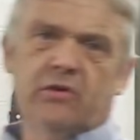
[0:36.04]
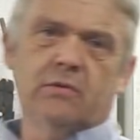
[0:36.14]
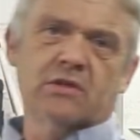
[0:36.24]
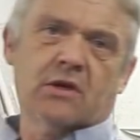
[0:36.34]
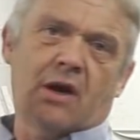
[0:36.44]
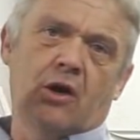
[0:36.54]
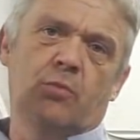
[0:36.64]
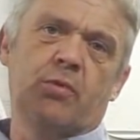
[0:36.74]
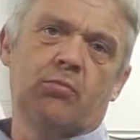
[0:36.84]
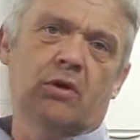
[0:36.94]
to do is crack
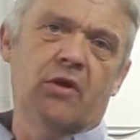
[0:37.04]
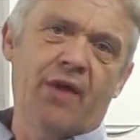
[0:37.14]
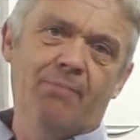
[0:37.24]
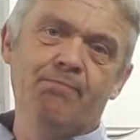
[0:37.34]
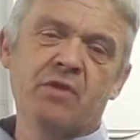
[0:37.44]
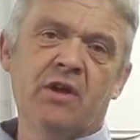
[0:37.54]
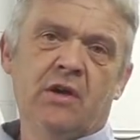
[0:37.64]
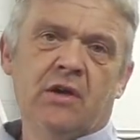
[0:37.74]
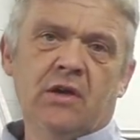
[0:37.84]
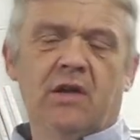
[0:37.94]
open one of them
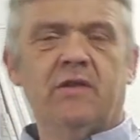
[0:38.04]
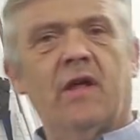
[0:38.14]
in